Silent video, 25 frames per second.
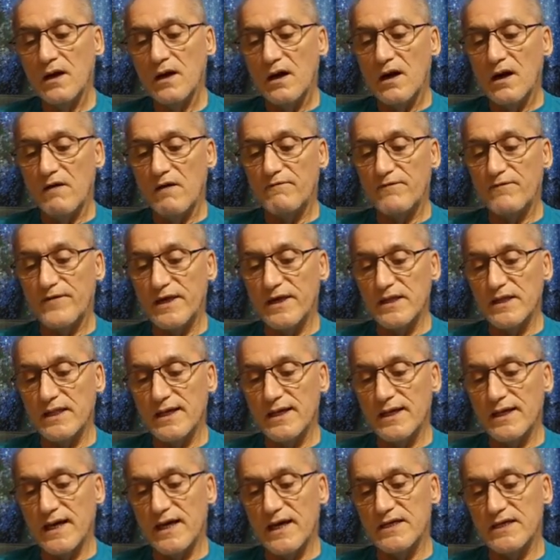A
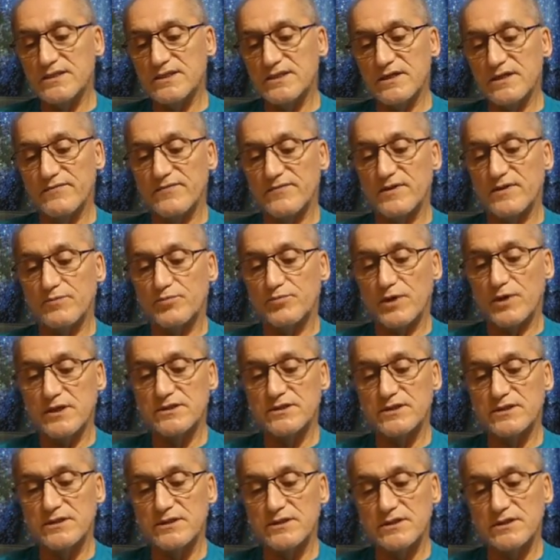feeling as if the
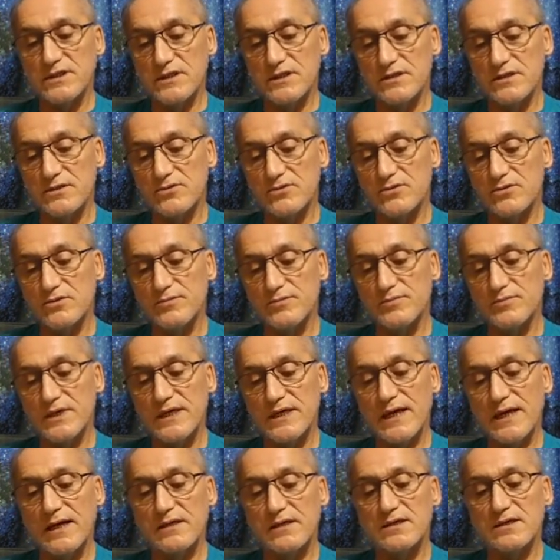presence in the room
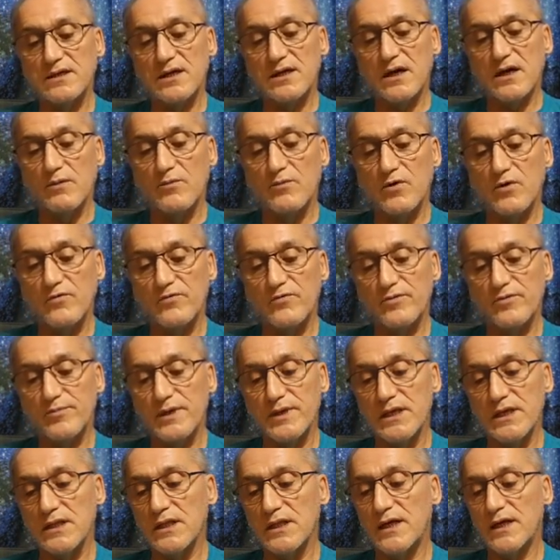began to come over
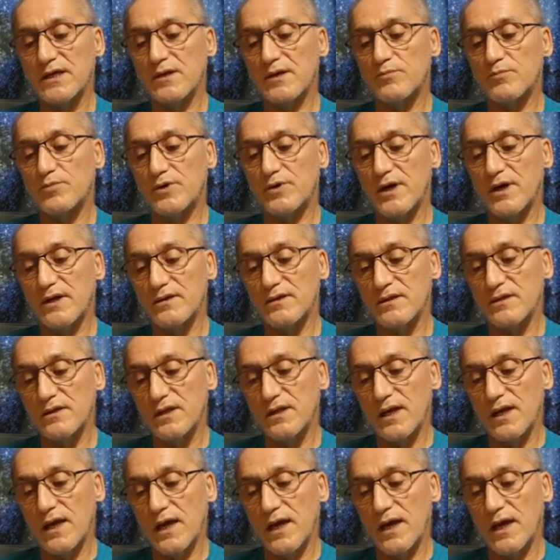me like a breath,